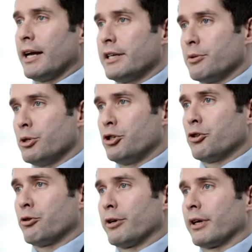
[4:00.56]
and it's
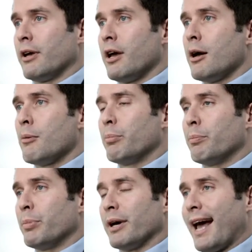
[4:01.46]
maturing.
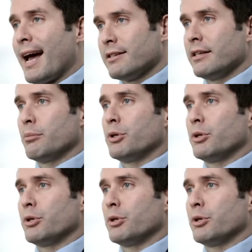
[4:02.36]
But as it